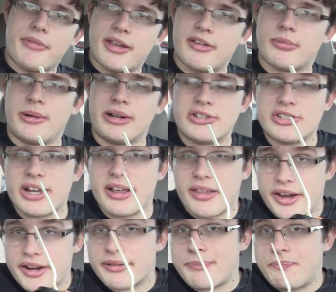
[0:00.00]
As much as I
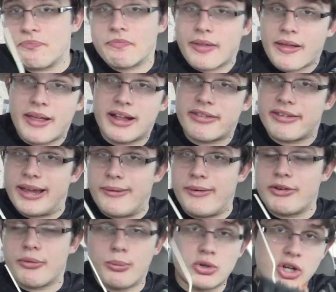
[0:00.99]
liked that
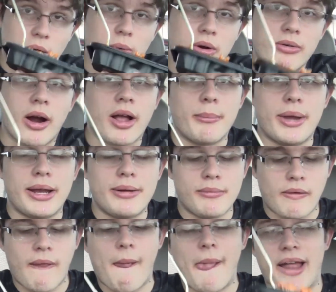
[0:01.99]
sandwich, which I would
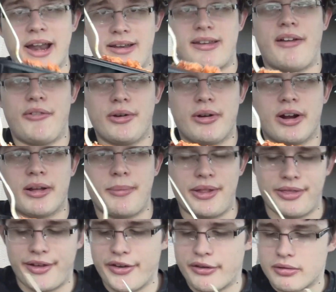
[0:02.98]
recommend, and definitely
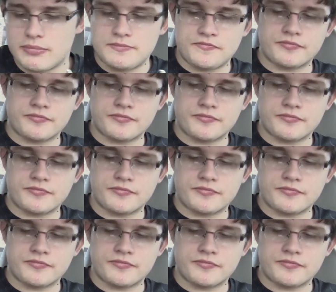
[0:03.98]
recommend these,